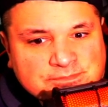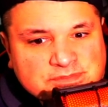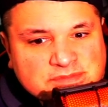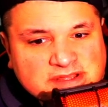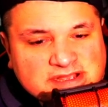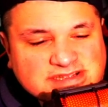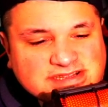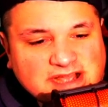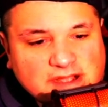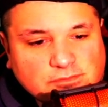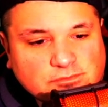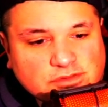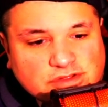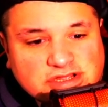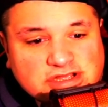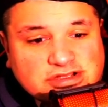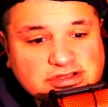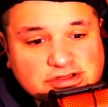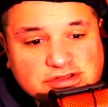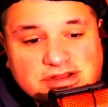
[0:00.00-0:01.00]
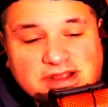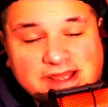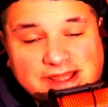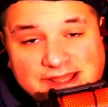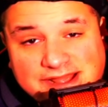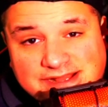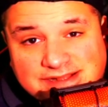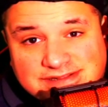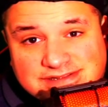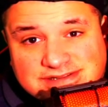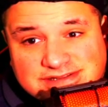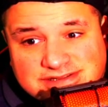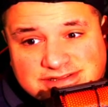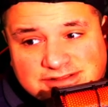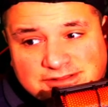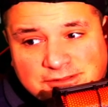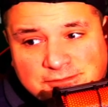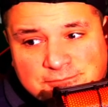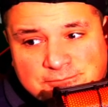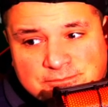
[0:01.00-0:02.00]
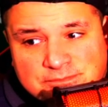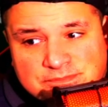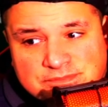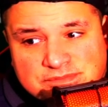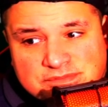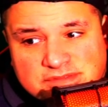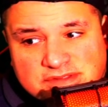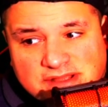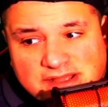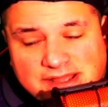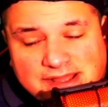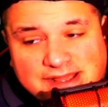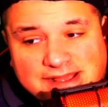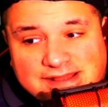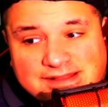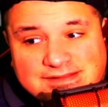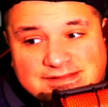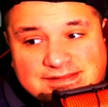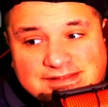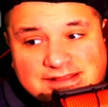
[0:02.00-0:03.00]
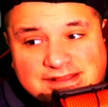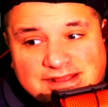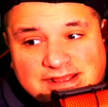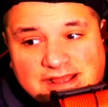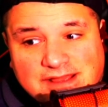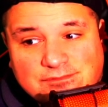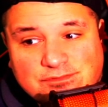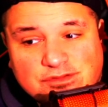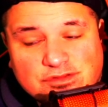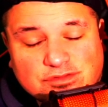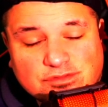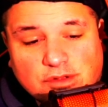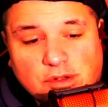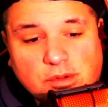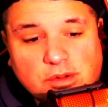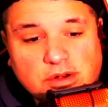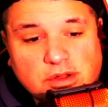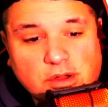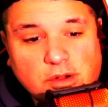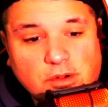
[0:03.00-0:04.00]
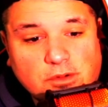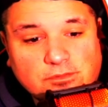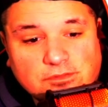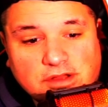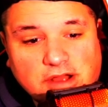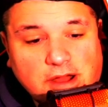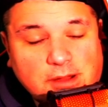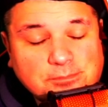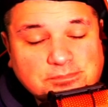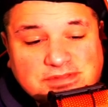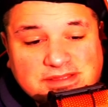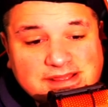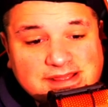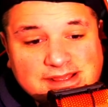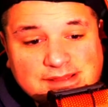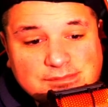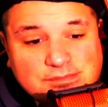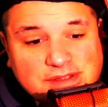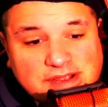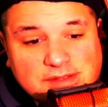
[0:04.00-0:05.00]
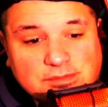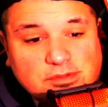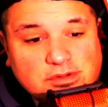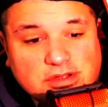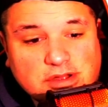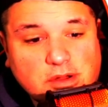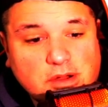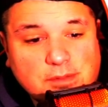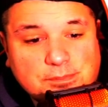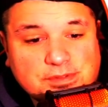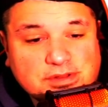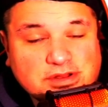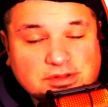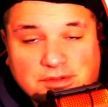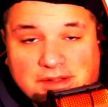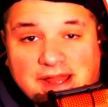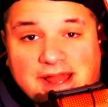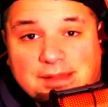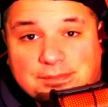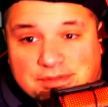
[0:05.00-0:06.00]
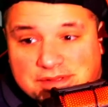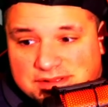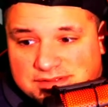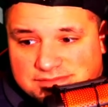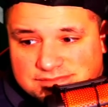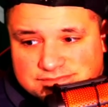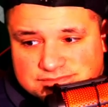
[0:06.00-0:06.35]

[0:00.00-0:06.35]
He's got really good hands. And if you throw it up to him, he will go up and grab it.